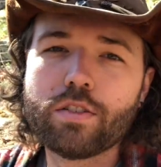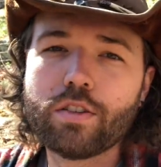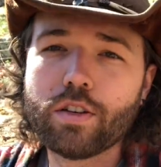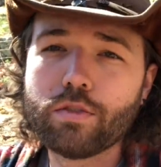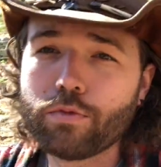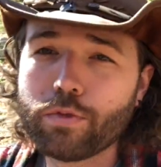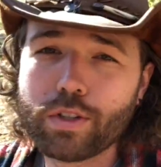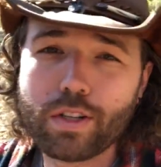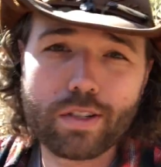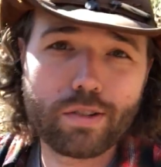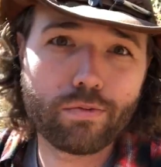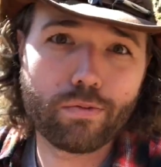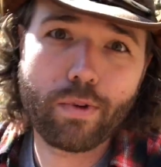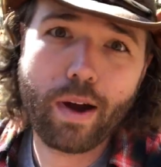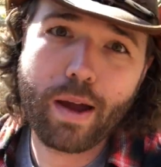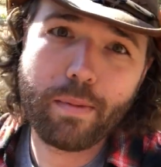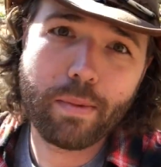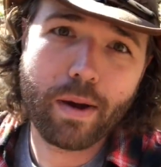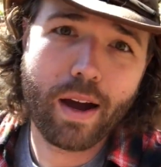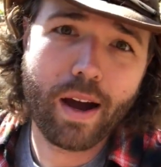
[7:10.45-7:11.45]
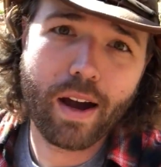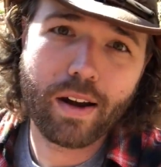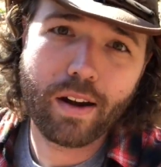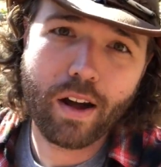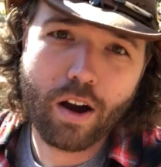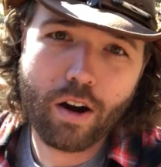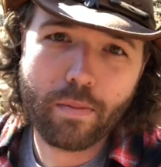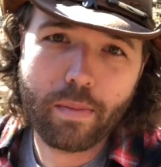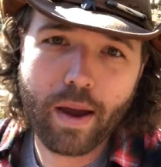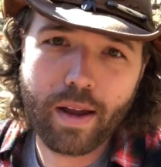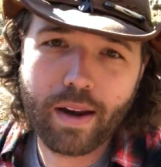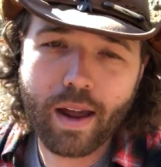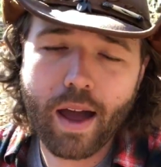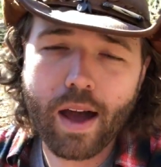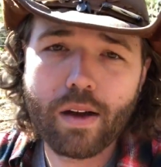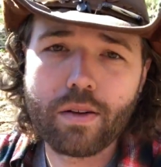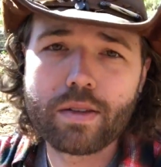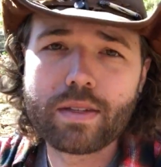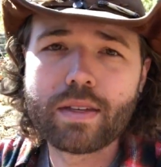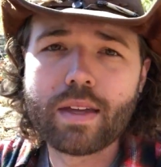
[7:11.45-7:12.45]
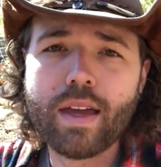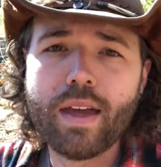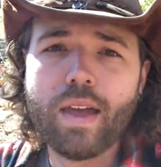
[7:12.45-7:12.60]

We're just right behind our main house.